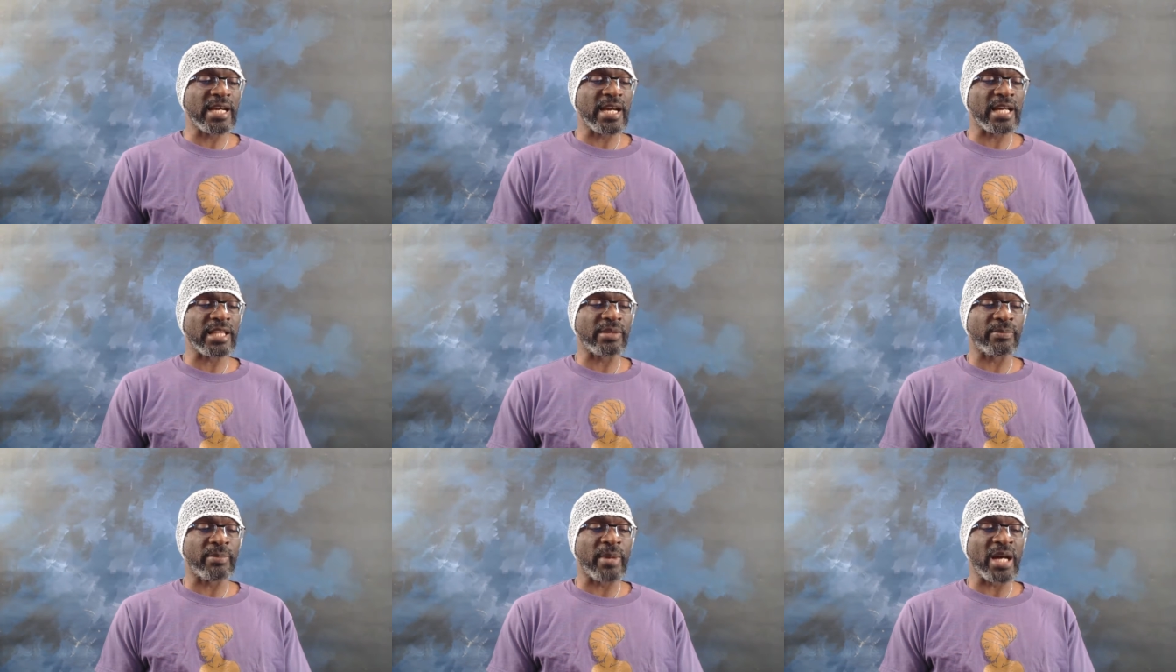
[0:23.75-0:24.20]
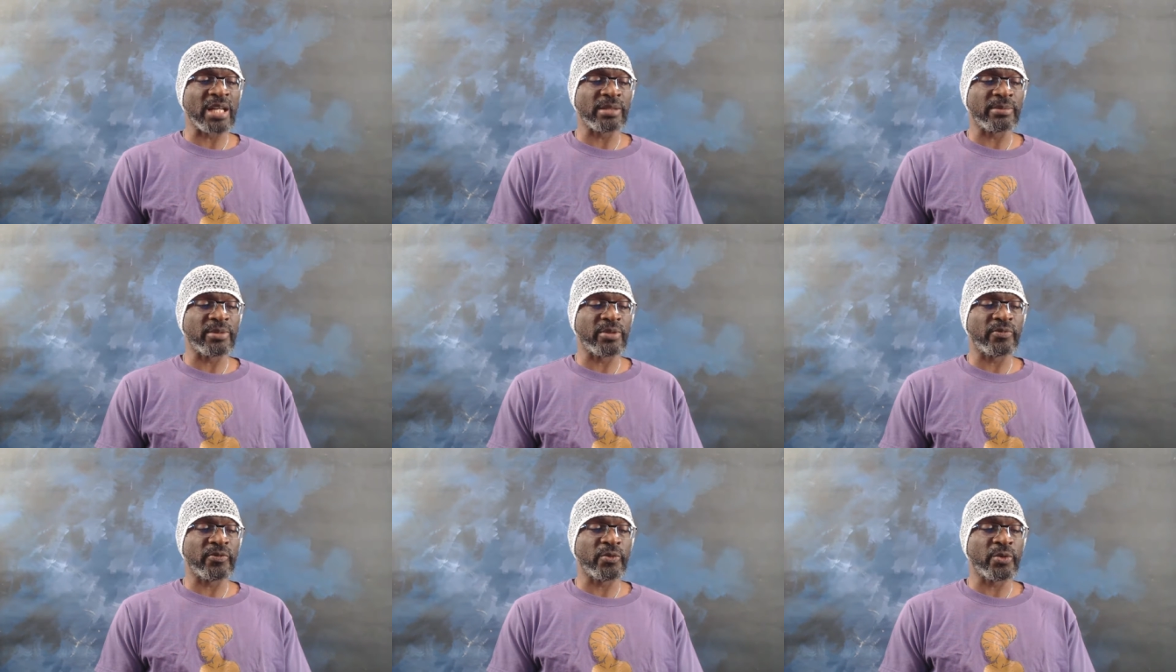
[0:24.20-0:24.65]
at the
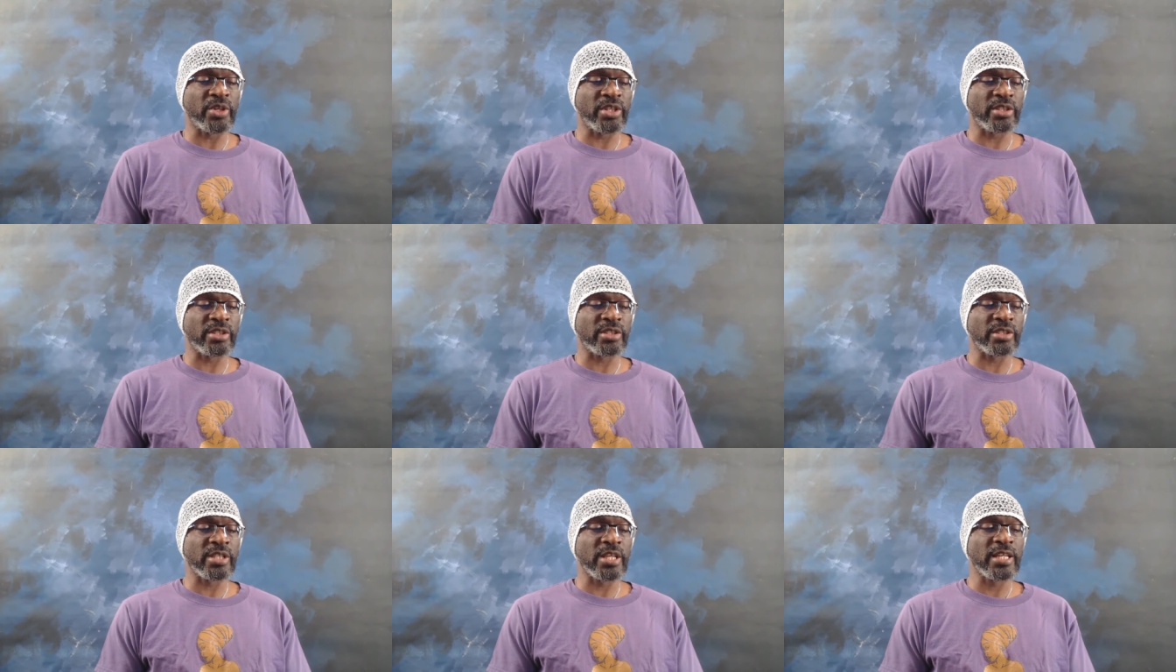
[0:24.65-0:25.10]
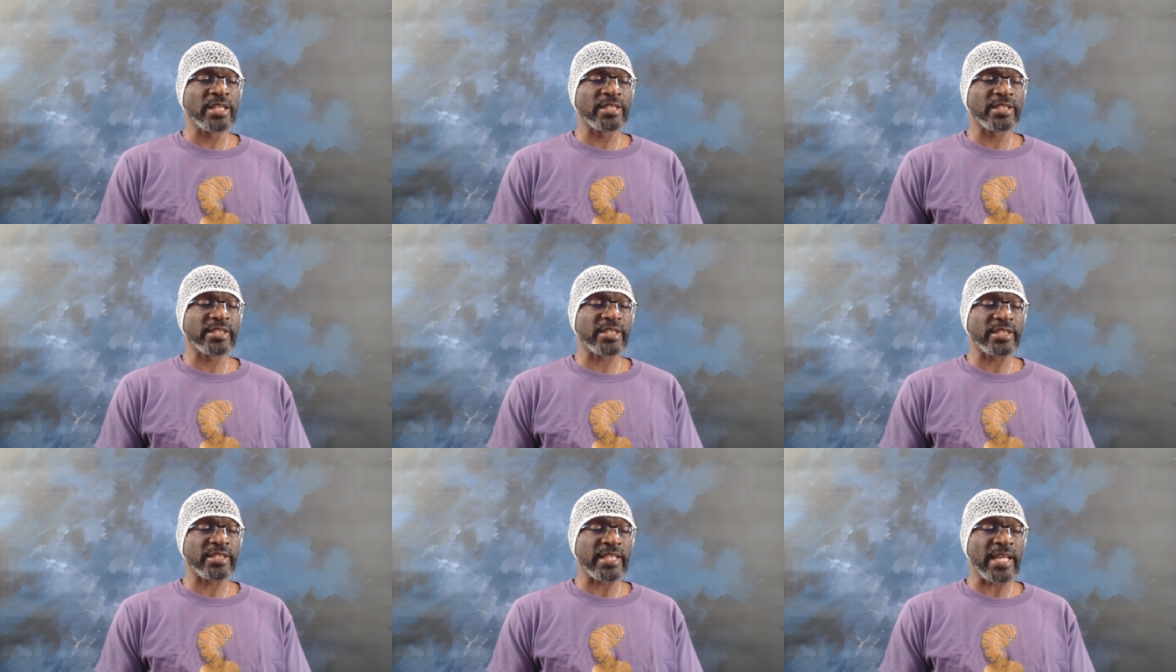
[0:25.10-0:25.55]
bottom of world
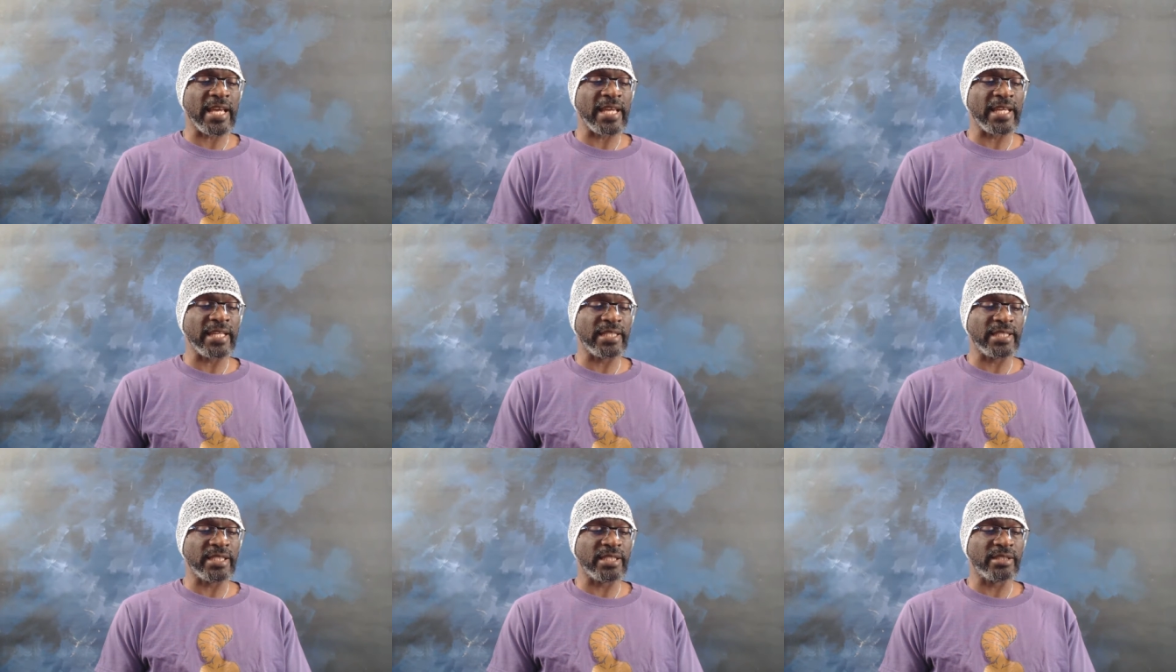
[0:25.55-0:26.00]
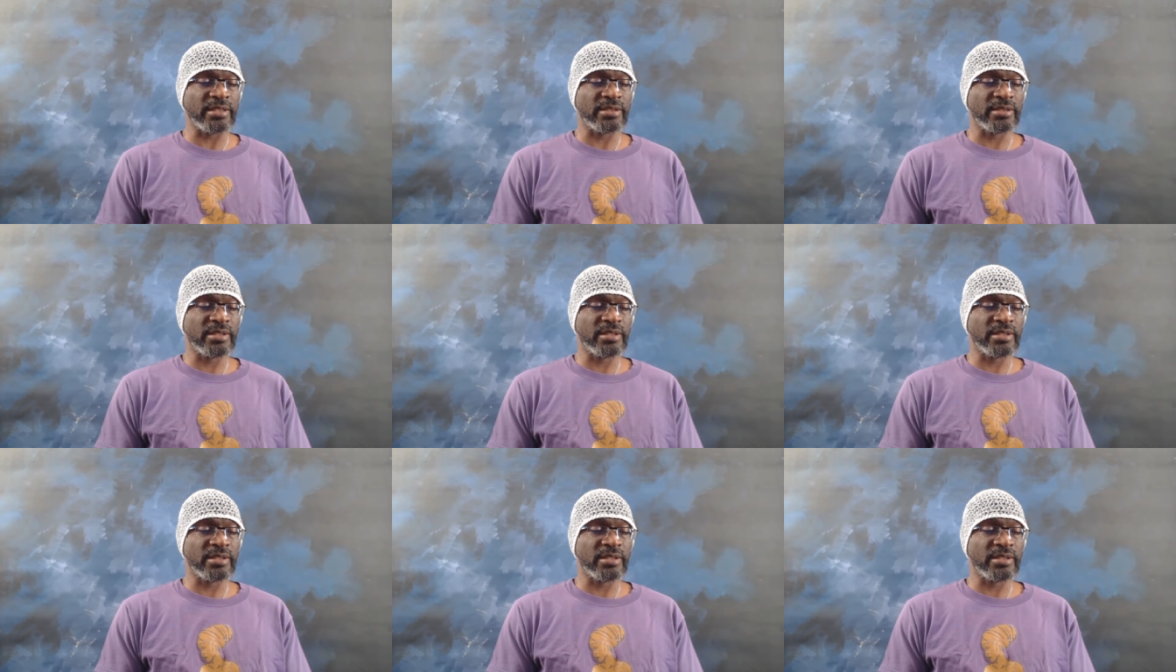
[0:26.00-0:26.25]
society?